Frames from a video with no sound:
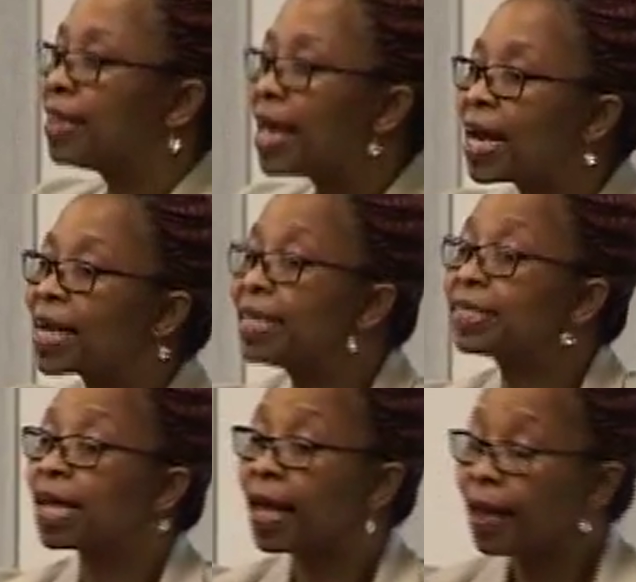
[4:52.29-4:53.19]
there
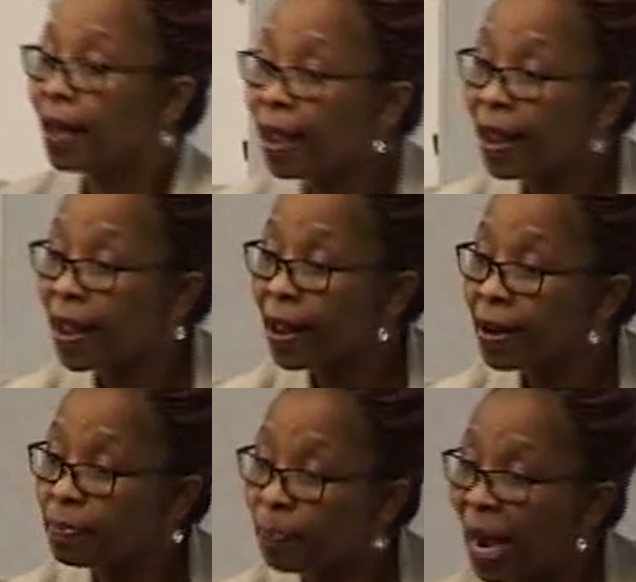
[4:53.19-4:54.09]
is
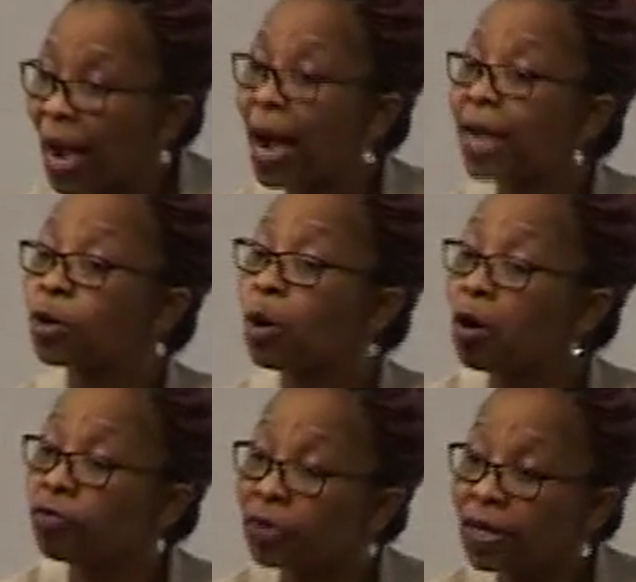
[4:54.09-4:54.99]
and part
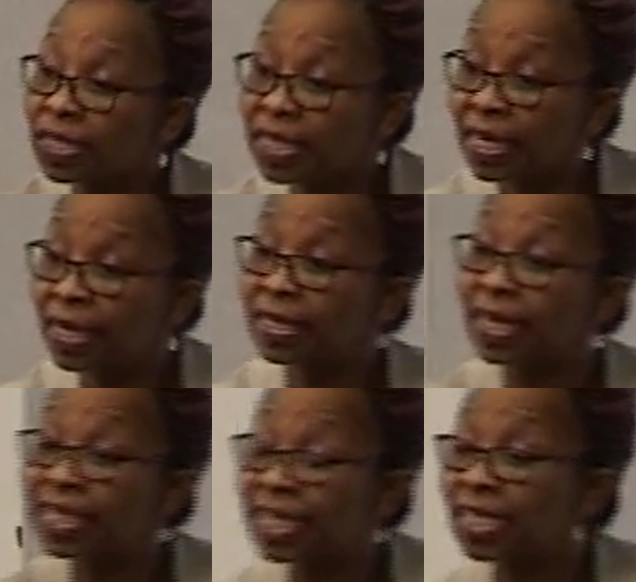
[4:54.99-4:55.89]
of skills,
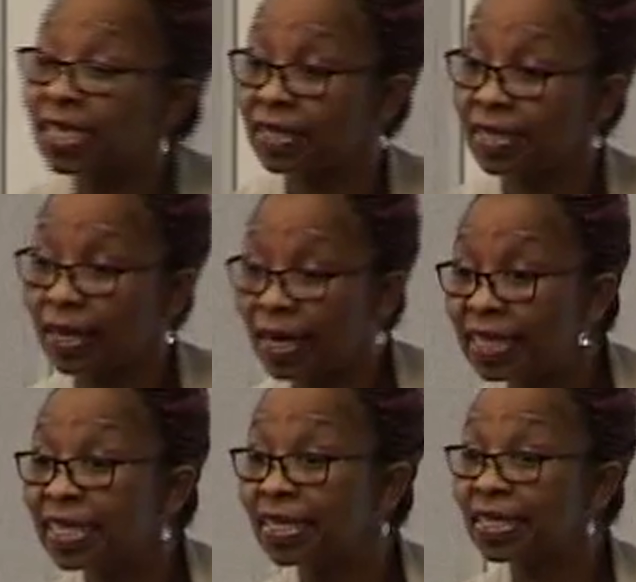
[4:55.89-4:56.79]
literacy
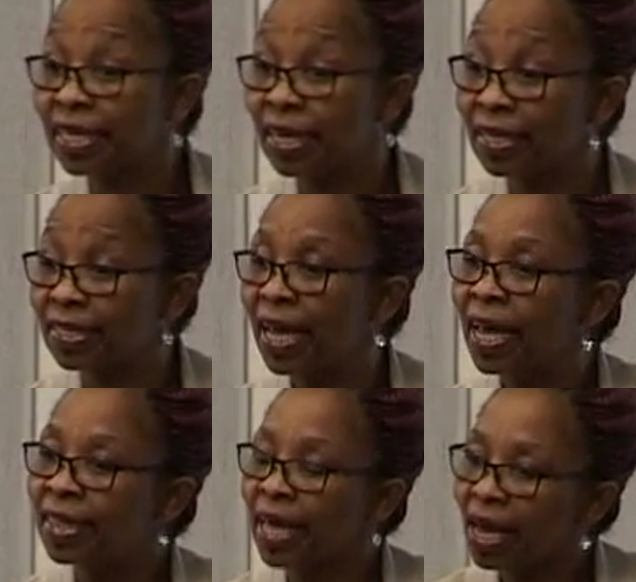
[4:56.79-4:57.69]
skills.
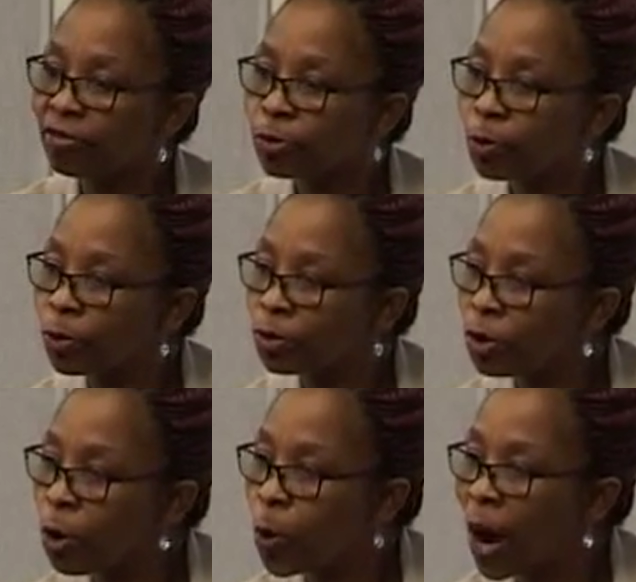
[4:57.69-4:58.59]
They have to
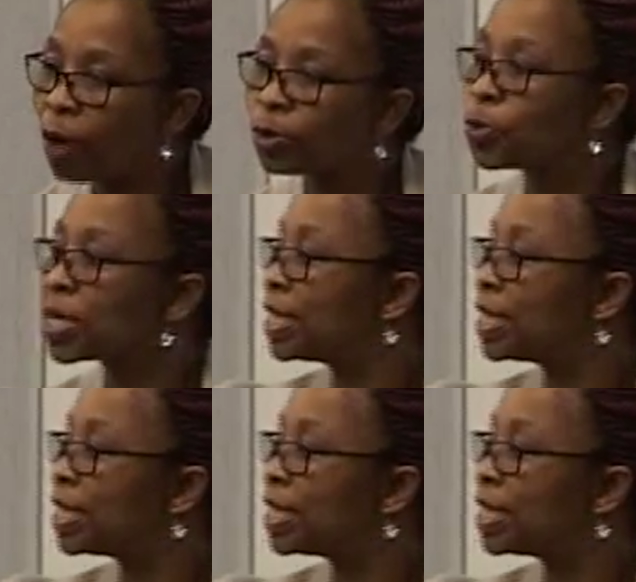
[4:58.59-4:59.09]
know how to